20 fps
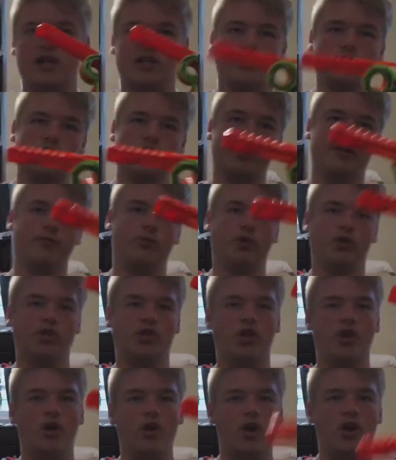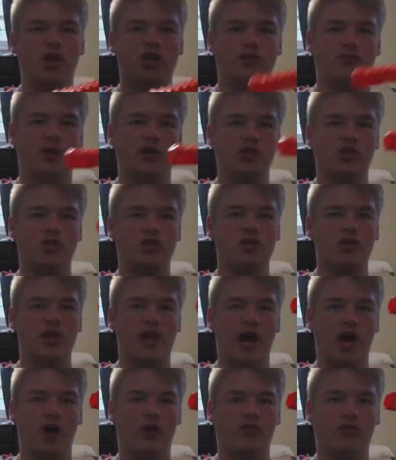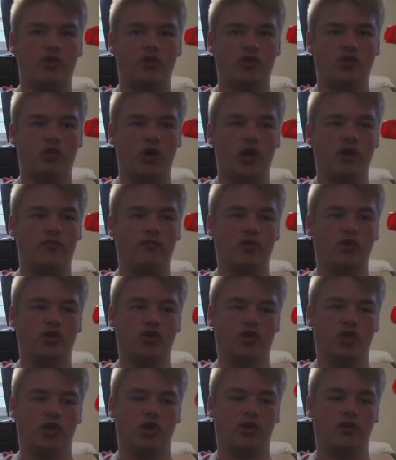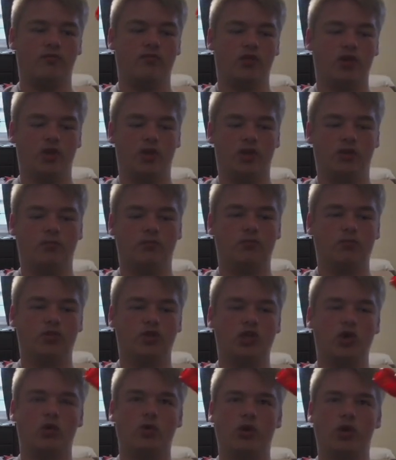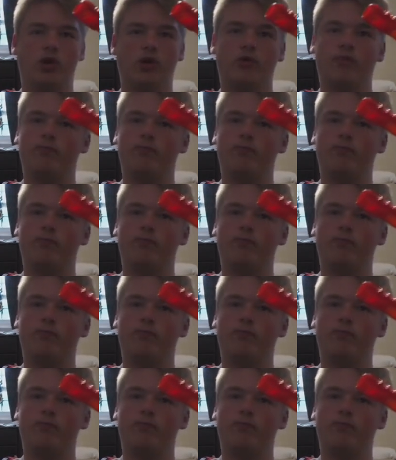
cheap ones. It's basically the Alpha Strike version of the Solo,